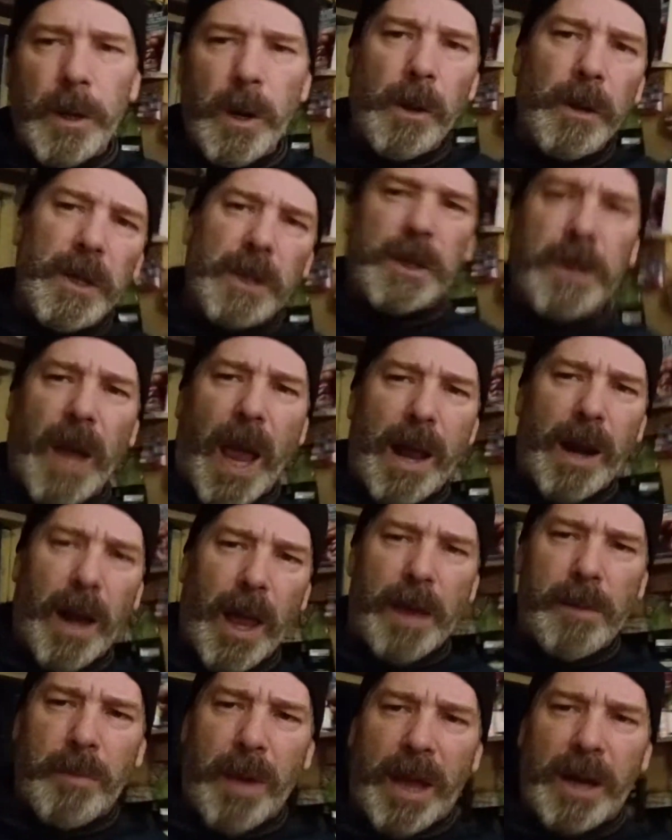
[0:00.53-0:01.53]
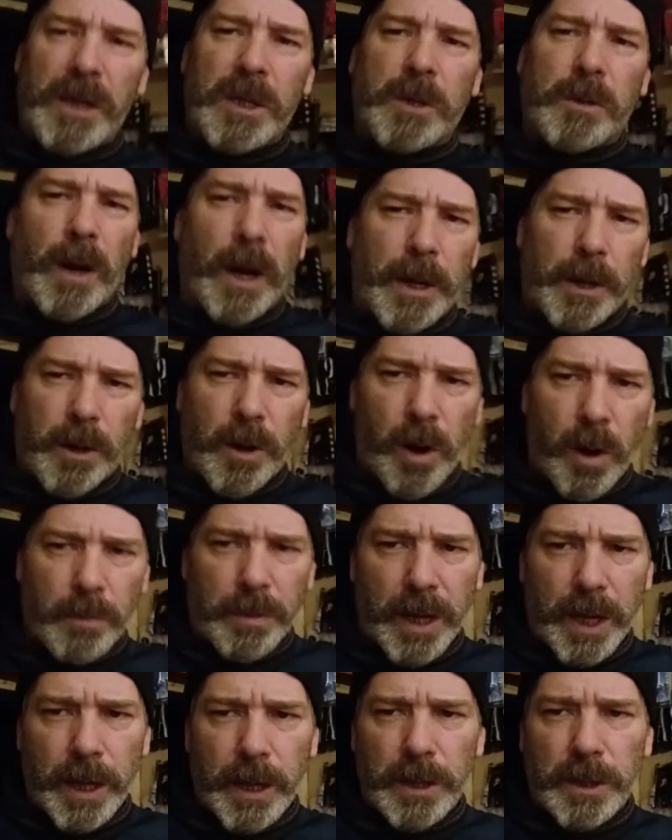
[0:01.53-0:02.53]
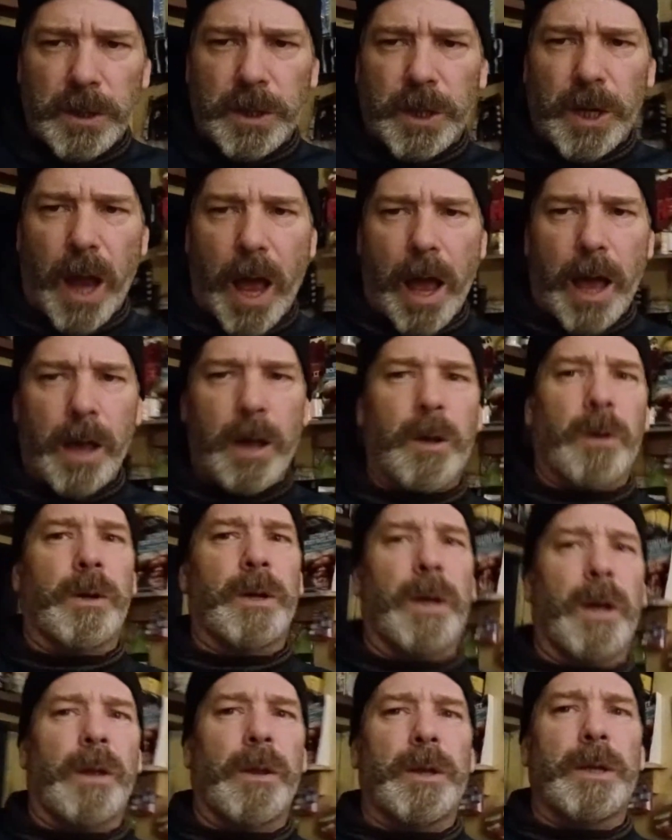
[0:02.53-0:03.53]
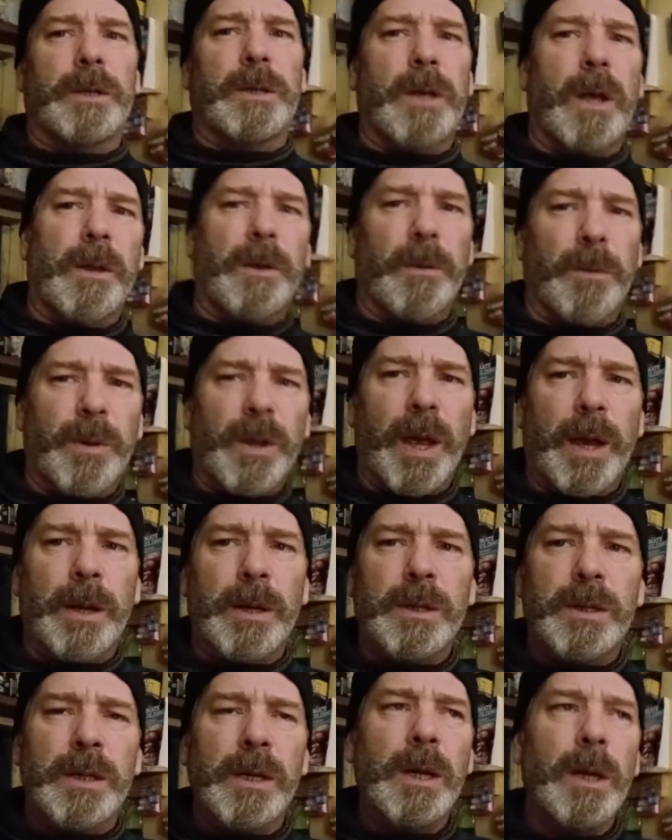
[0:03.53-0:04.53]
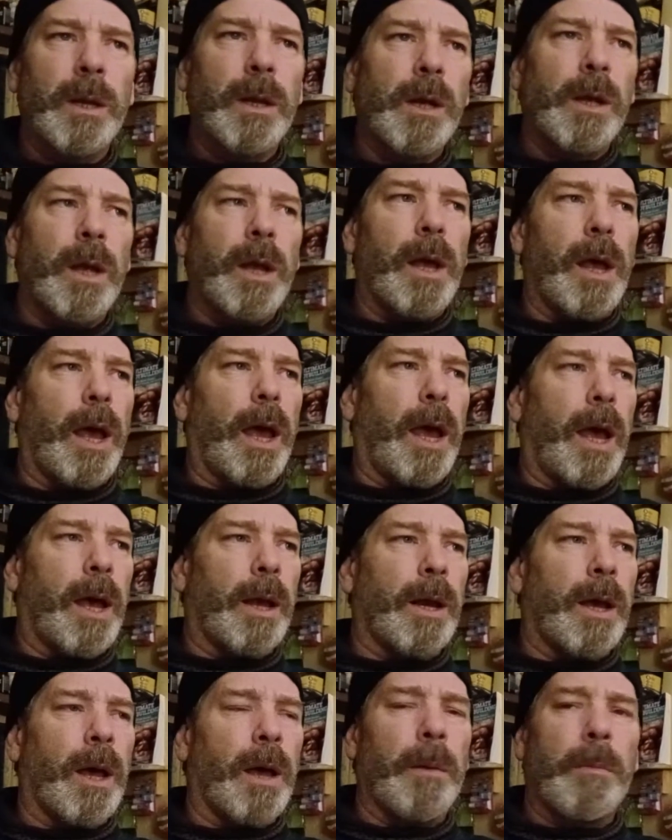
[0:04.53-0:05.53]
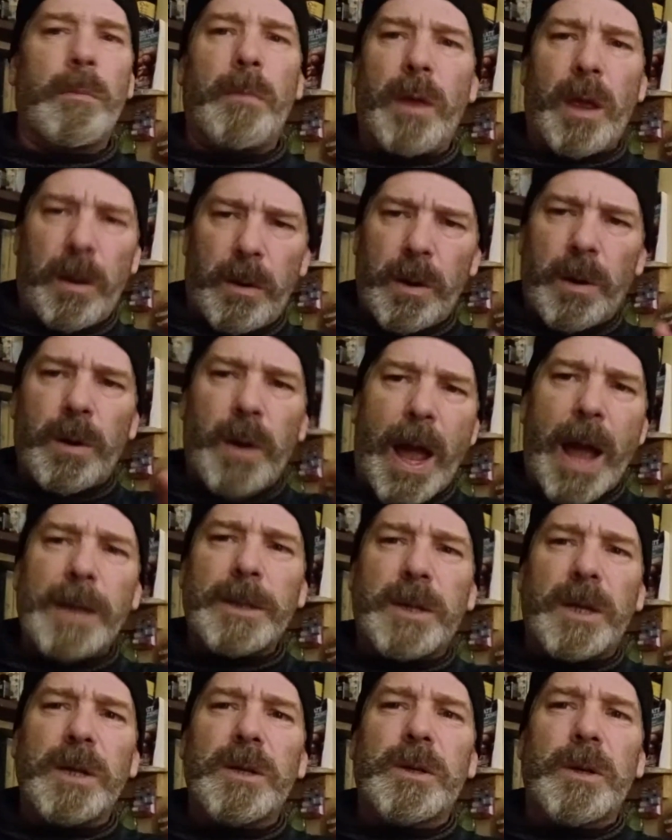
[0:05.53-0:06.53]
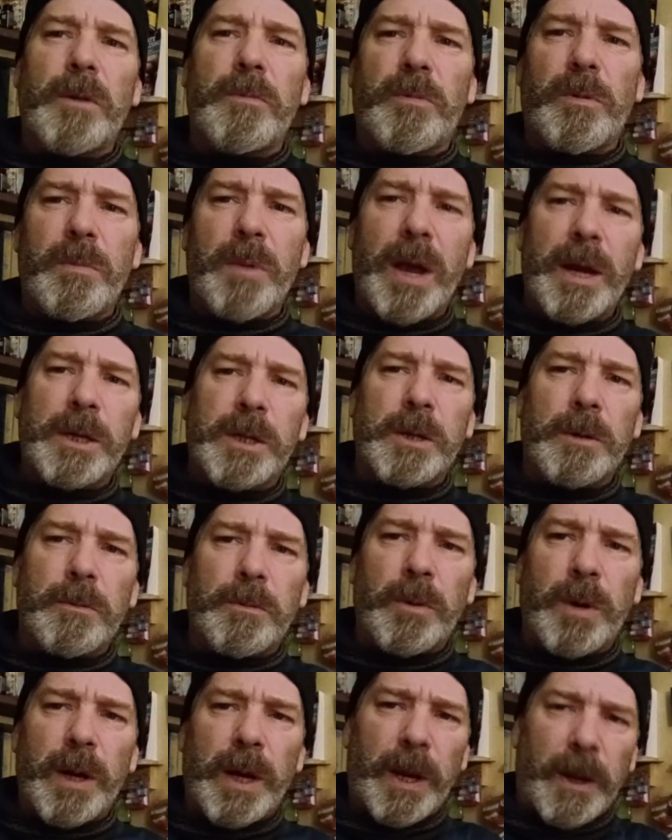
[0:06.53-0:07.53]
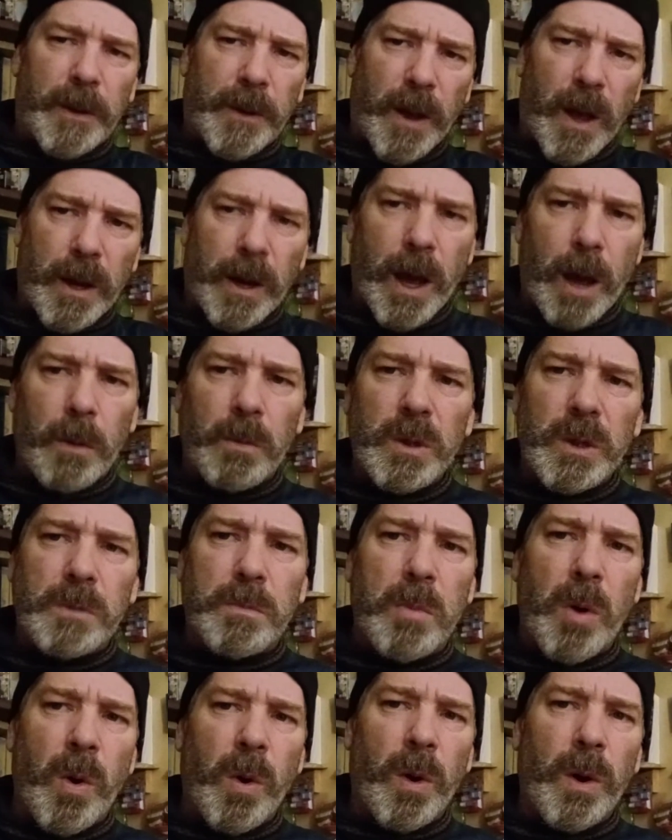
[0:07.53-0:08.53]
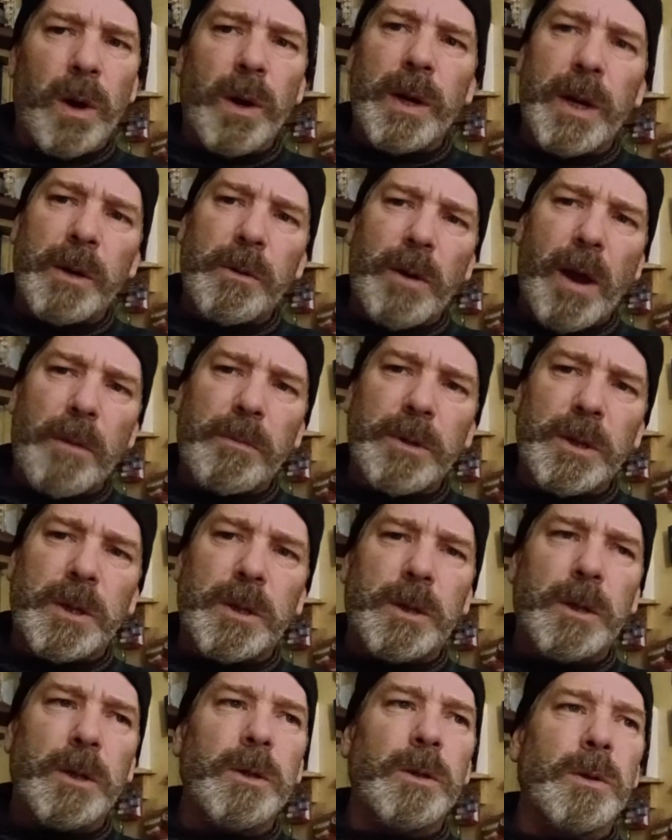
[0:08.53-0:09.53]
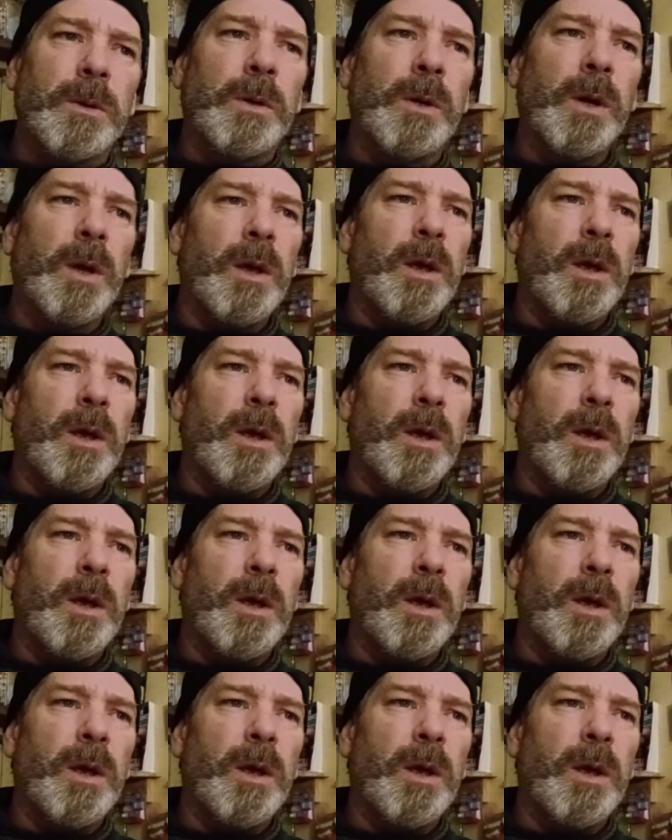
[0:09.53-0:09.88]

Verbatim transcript: You know, this satellite man has tried to call me his child and all these other things. And, uh, you know, ask you some information of when he thought I was born in reference to